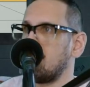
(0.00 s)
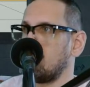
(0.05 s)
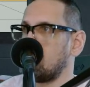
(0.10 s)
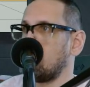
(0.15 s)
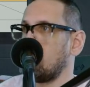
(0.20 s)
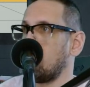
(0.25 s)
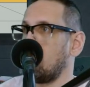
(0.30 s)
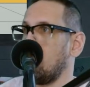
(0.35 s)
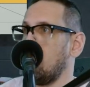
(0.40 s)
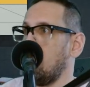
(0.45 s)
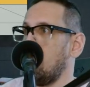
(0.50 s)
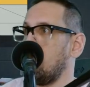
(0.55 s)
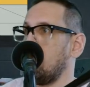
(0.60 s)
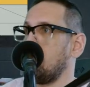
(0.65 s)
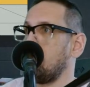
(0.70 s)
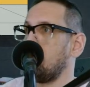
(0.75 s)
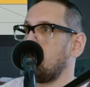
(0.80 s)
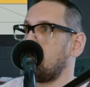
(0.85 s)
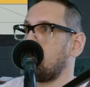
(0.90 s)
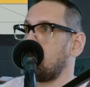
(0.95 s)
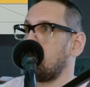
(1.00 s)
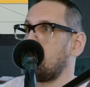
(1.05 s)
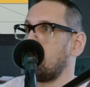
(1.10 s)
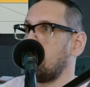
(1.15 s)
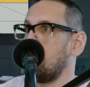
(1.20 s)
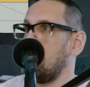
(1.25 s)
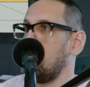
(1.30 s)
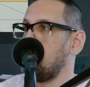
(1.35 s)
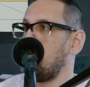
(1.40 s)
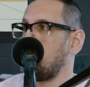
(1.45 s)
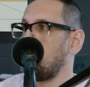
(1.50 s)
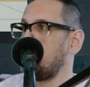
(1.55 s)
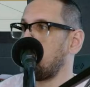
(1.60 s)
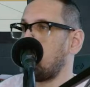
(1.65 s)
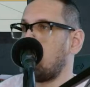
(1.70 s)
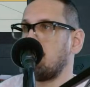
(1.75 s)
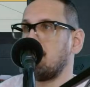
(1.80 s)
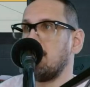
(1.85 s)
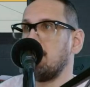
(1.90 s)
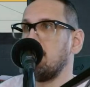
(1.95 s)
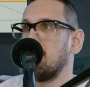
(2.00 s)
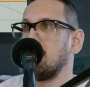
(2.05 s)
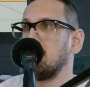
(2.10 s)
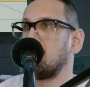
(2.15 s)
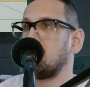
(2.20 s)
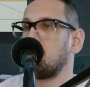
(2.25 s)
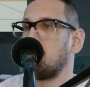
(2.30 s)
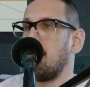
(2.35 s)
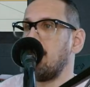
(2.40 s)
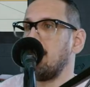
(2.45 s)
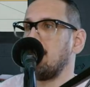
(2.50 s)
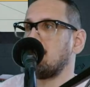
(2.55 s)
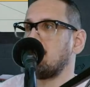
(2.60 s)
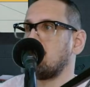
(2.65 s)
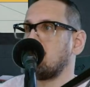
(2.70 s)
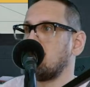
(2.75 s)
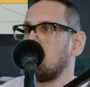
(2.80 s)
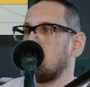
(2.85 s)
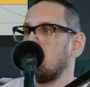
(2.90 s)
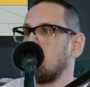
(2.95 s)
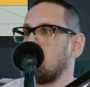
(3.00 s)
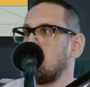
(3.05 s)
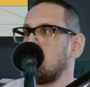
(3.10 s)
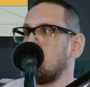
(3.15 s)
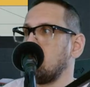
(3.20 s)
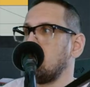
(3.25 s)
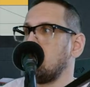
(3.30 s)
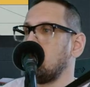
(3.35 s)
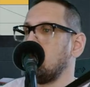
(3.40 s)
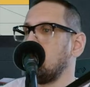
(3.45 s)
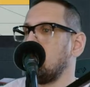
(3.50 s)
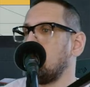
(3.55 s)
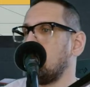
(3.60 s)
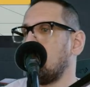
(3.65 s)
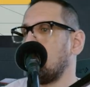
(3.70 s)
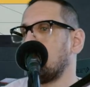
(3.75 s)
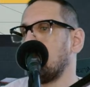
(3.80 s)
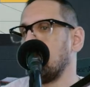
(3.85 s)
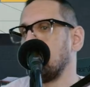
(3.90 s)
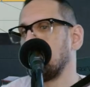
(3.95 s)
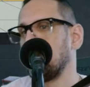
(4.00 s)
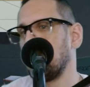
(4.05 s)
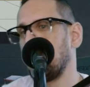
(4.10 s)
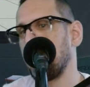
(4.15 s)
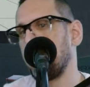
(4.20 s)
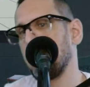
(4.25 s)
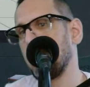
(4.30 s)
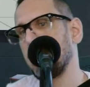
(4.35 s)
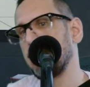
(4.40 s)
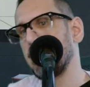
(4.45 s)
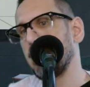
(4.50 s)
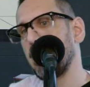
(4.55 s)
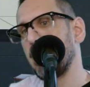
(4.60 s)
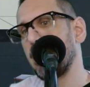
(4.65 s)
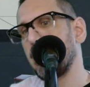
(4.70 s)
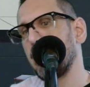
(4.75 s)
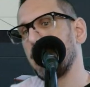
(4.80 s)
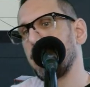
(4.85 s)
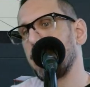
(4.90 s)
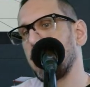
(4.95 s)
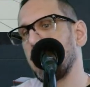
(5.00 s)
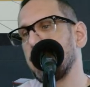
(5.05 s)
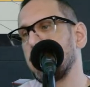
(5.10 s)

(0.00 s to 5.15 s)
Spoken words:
Okay. Yeah, maybe if you have limited space or something. All right, did I already pull up the